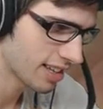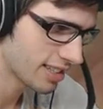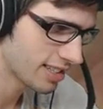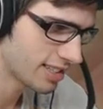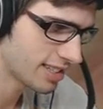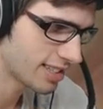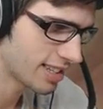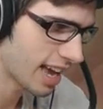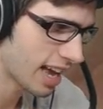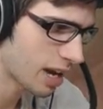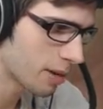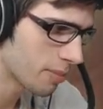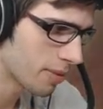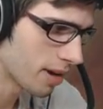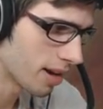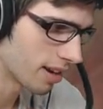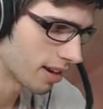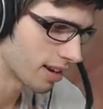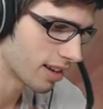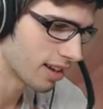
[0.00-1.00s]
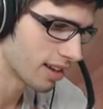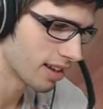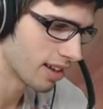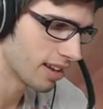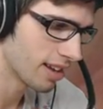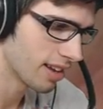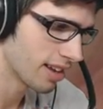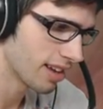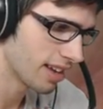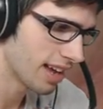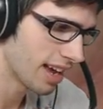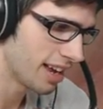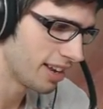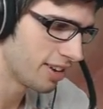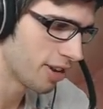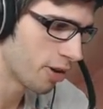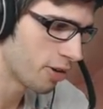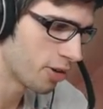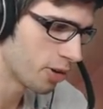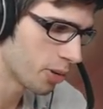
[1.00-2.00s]
Scatterbug, a
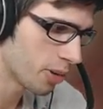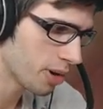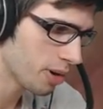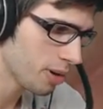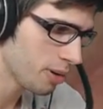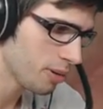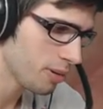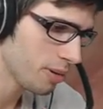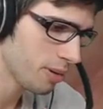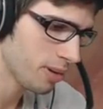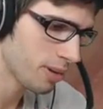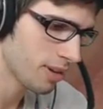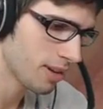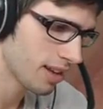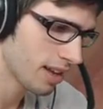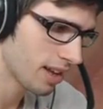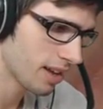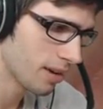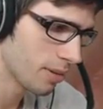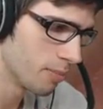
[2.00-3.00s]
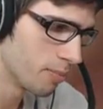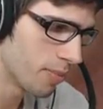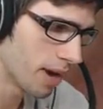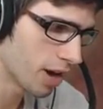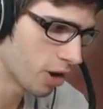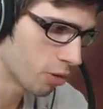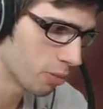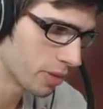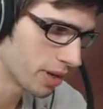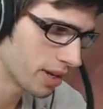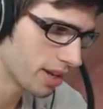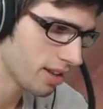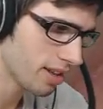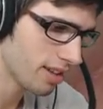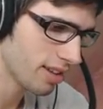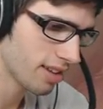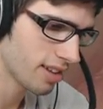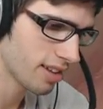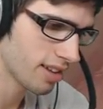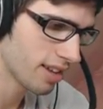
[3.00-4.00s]
Doduo, Bunnelby,
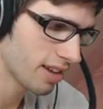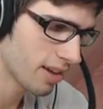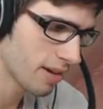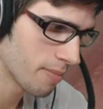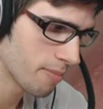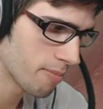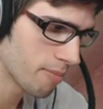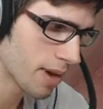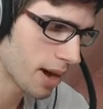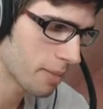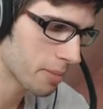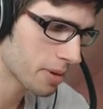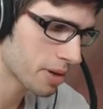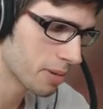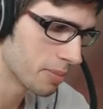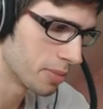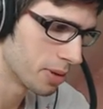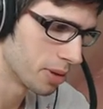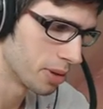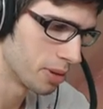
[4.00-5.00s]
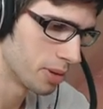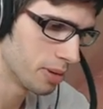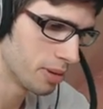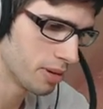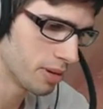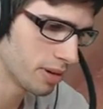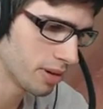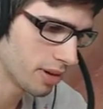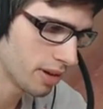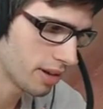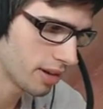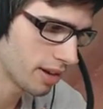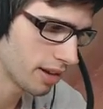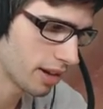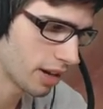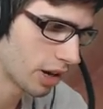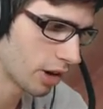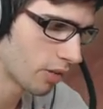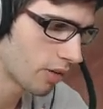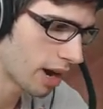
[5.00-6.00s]
Pumpkaboo,
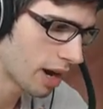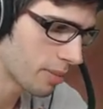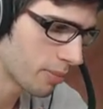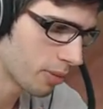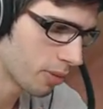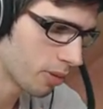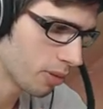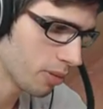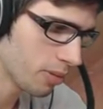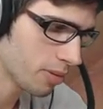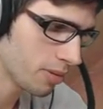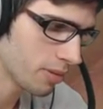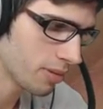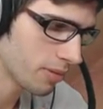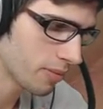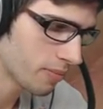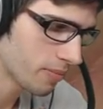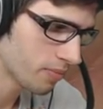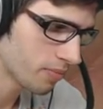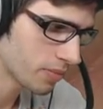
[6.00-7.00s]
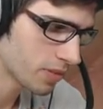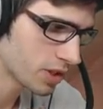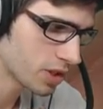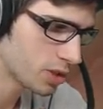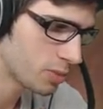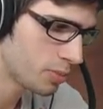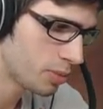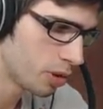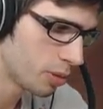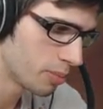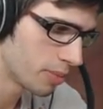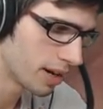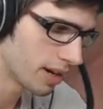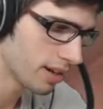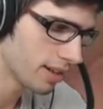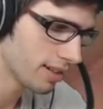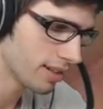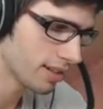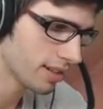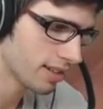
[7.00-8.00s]
Great Ball,
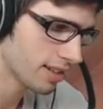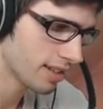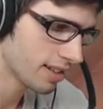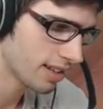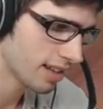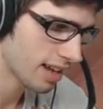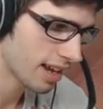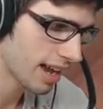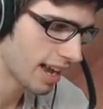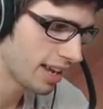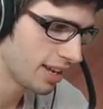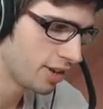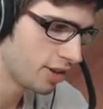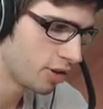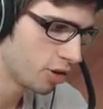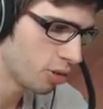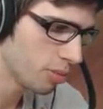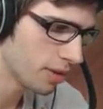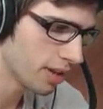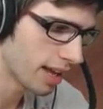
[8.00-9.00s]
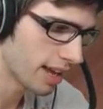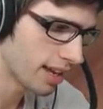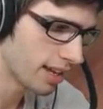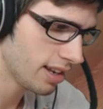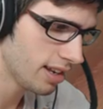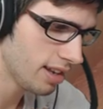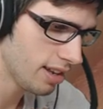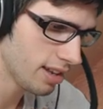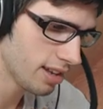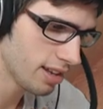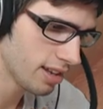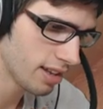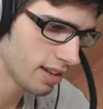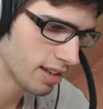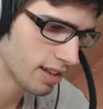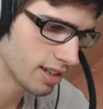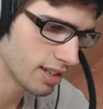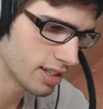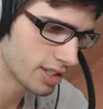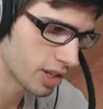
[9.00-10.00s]
Spewpa, a Doublade,
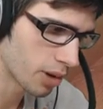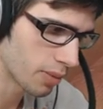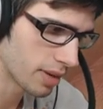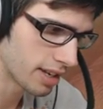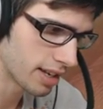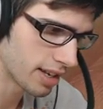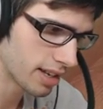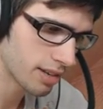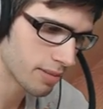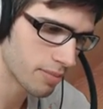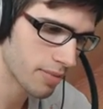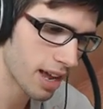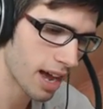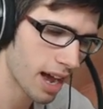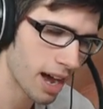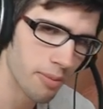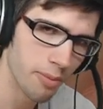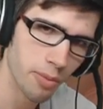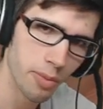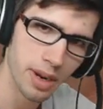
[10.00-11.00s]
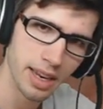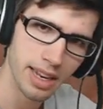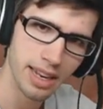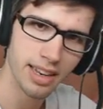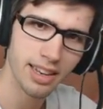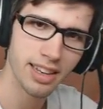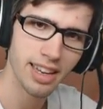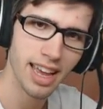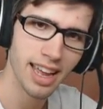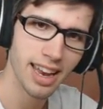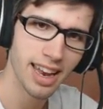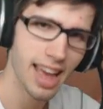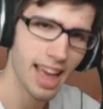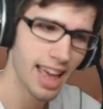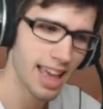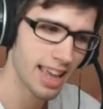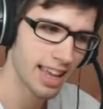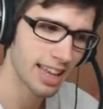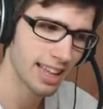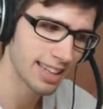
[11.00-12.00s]
so we didn't um, we didn't get
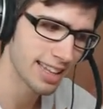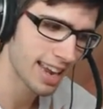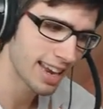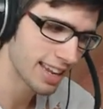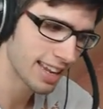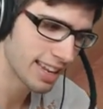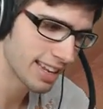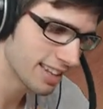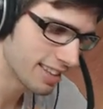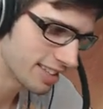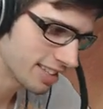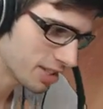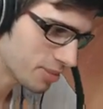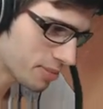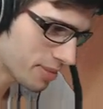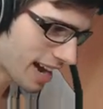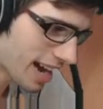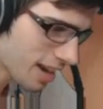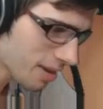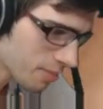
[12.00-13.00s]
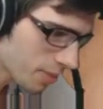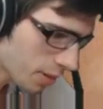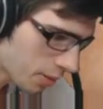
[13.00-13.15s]
a Ledian in this pack,